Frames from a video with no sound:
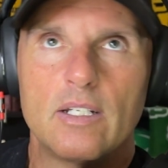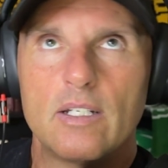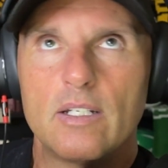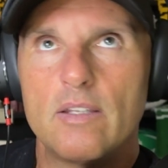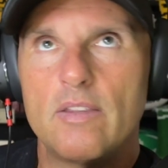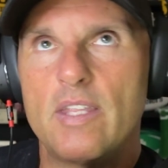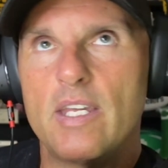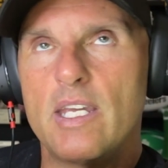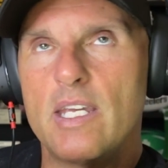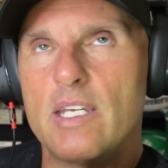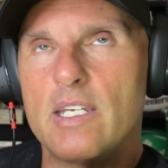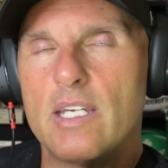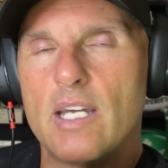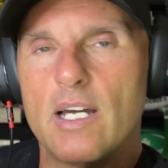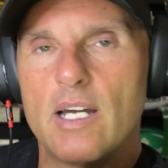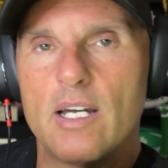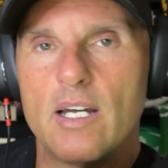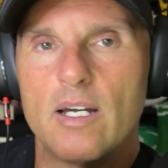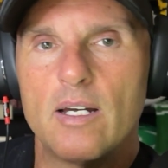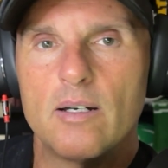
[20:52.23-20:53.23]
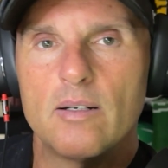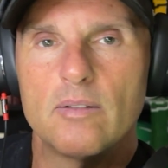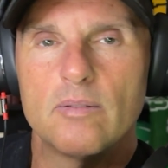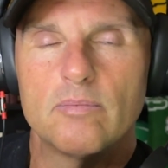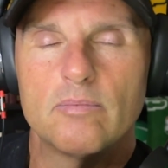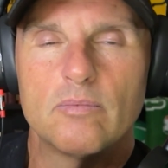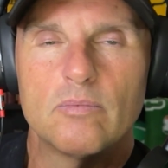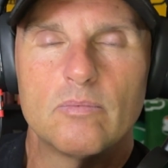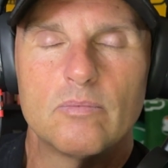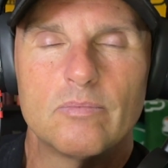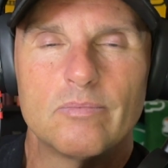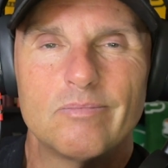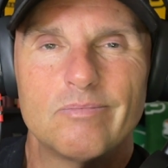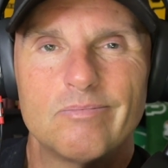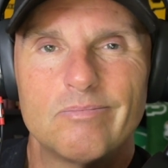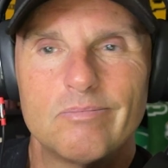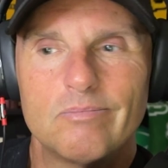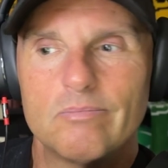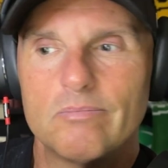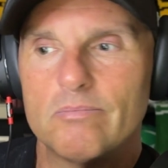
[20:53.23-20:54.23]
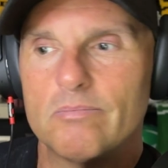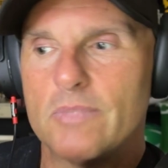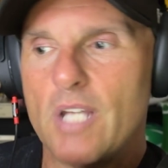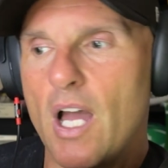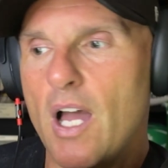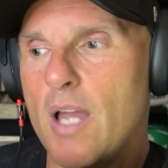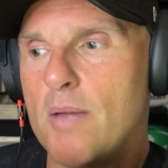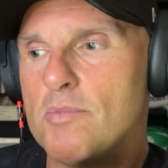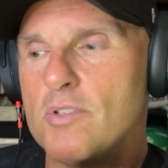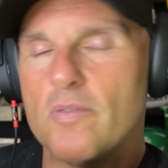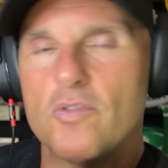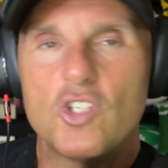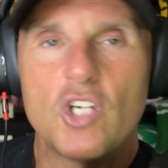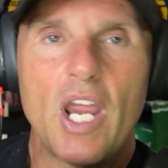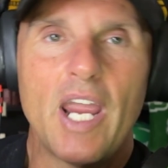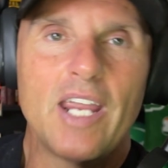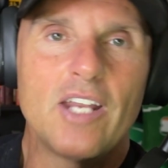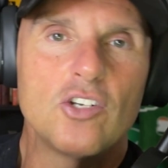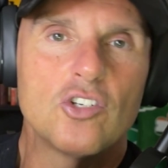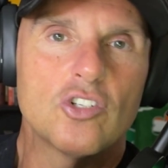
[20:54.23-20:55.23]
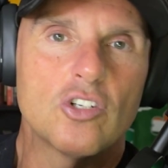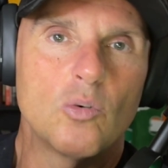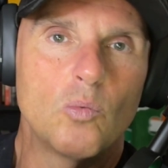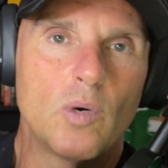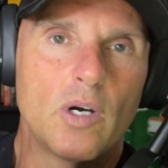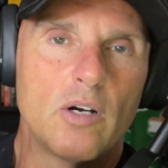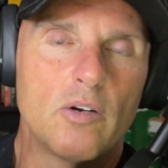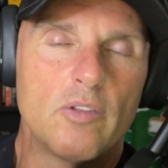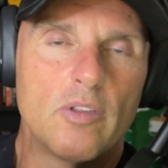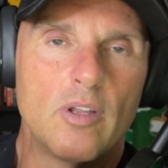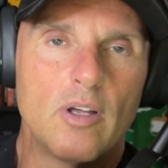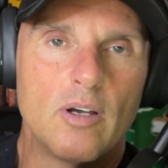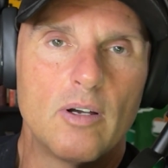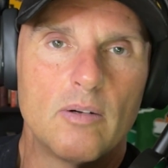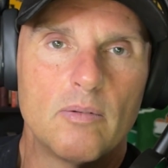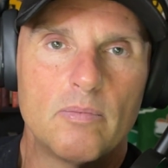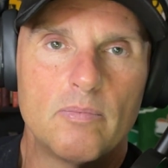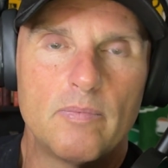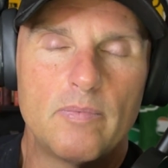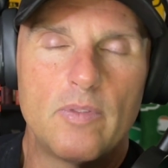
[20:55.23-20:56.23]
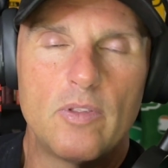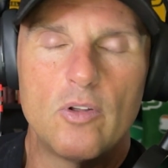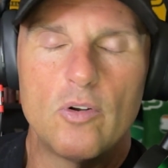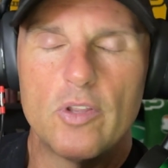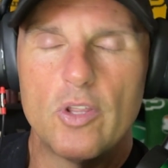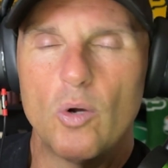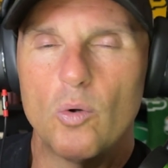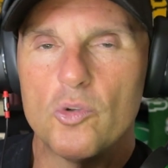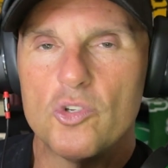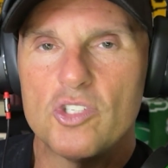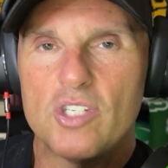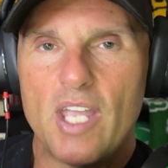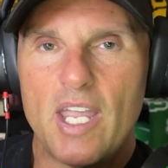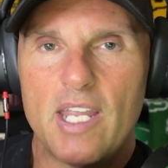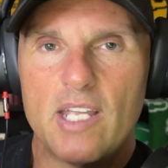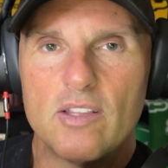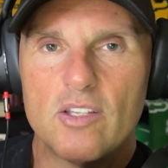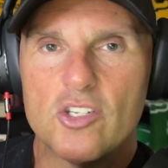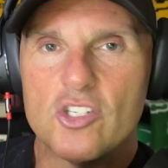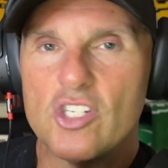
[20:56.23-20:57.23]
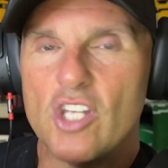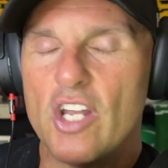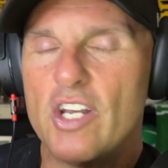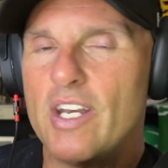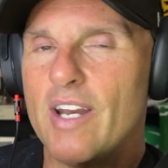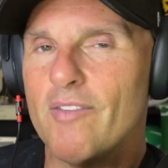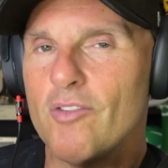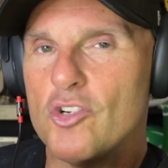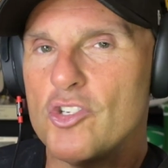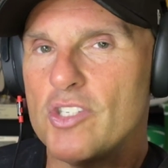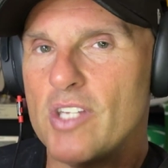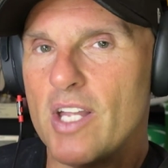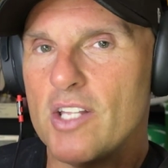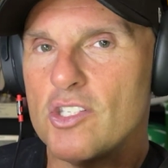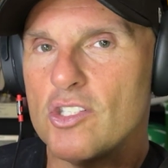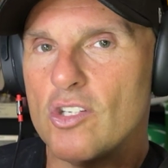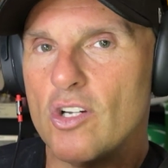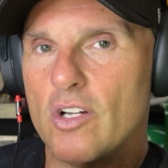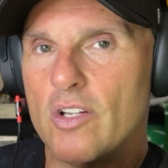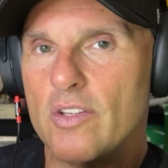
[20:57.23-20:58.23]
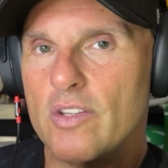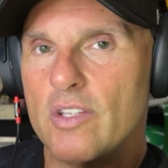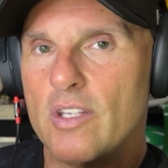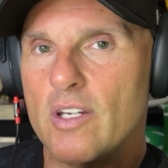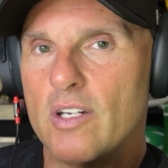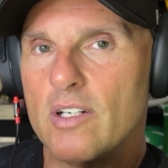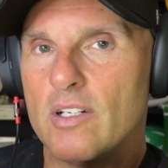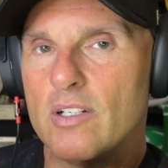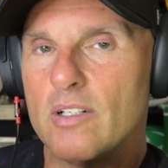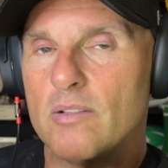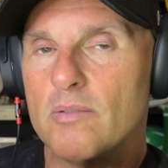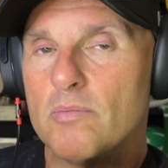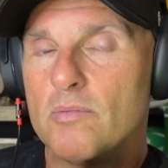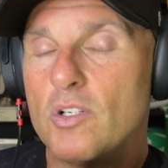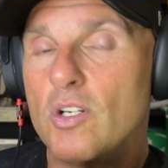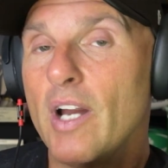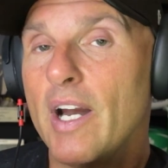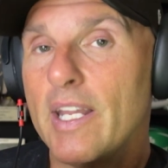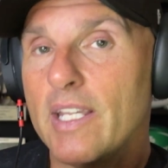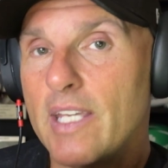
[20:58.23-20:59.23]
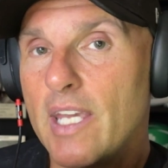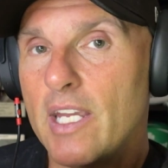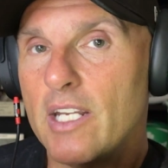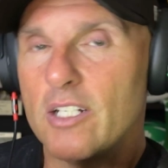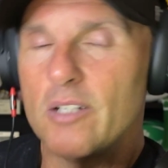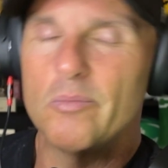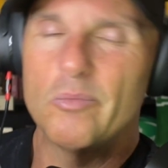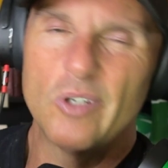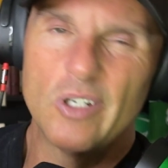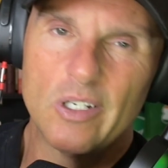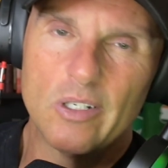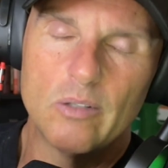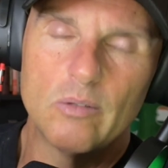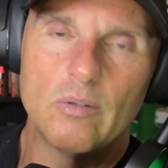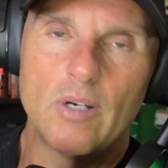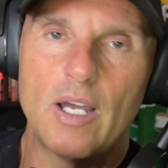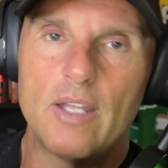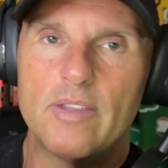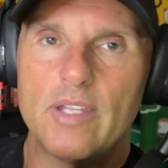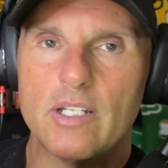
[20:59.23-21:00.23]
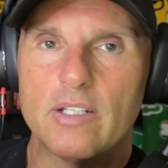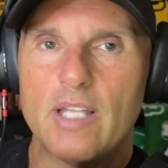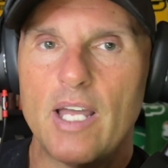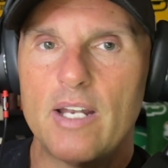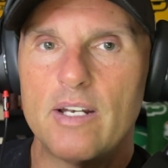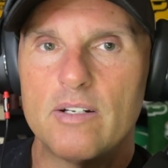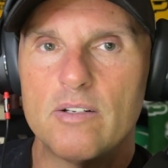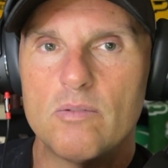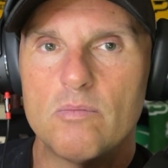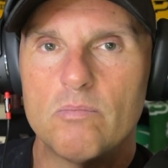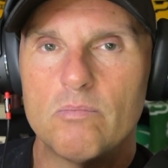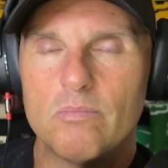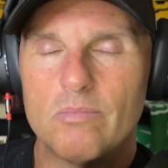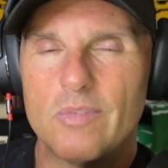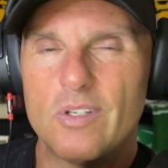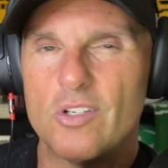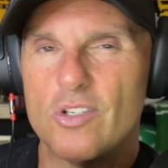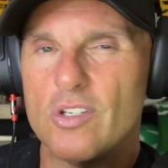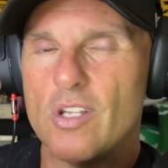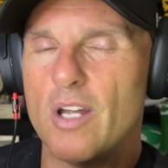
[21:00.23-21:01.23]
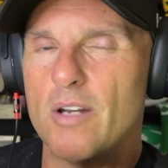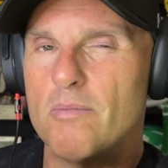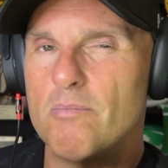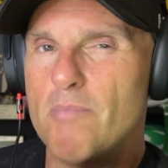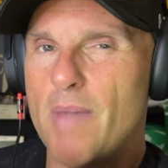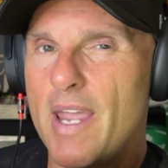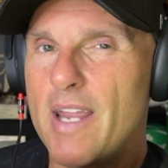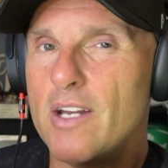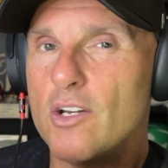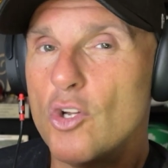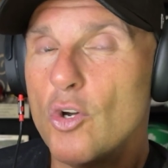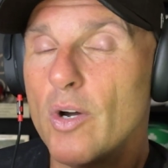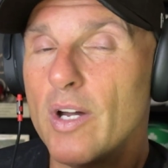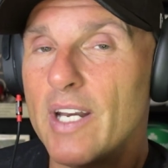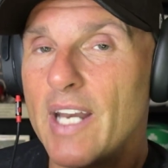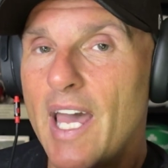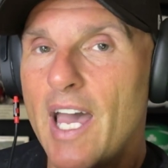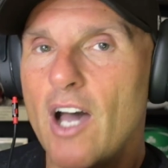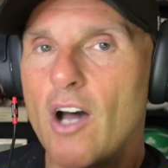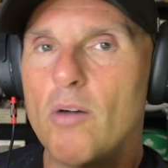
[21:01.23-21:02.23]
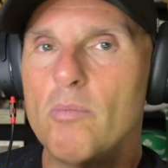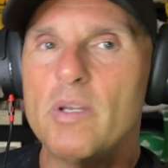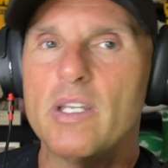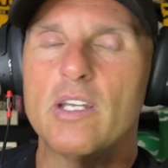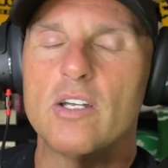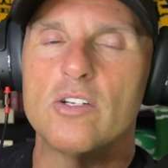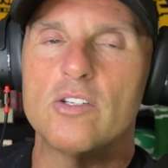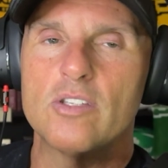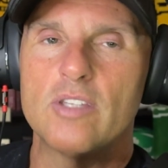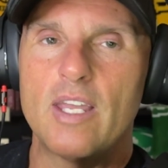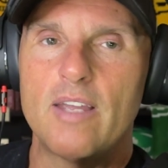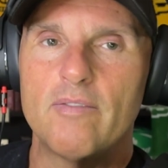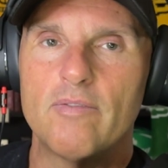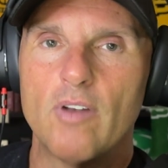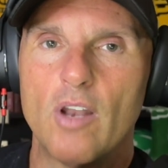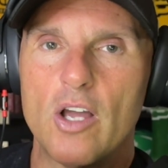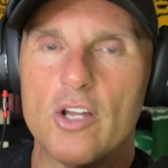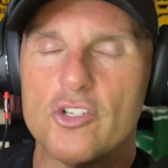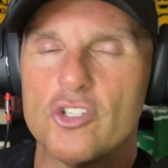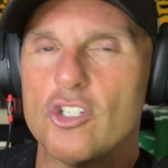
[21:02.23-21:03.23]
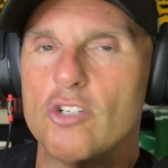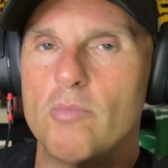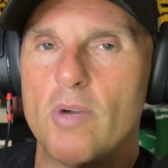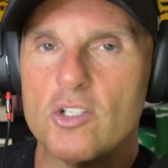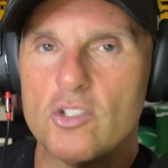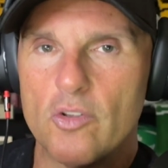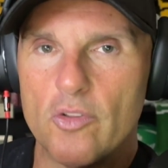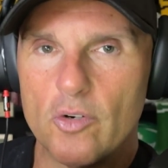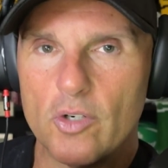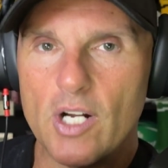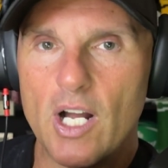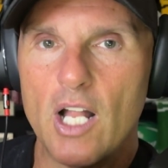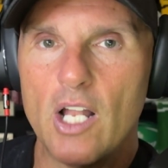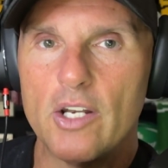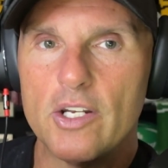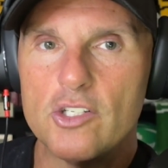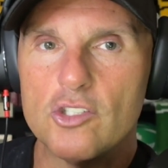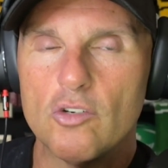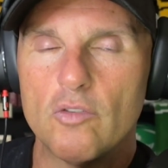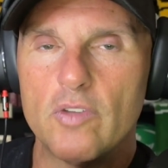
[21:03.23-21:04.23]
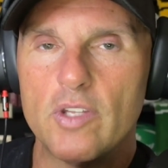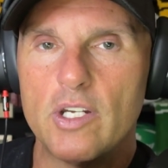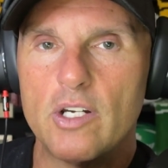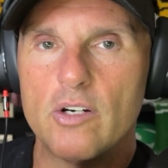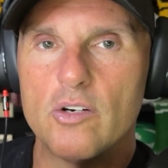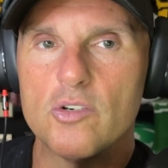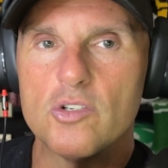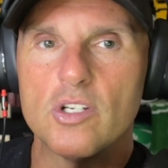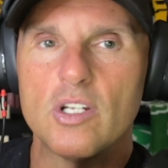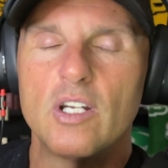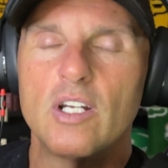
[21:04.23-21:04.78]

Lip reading: the times have changed to where the old saying, the sun never sets on the United Kingdom. Well, I think that the sun may do it now because they've lost so much of their colonies over the years.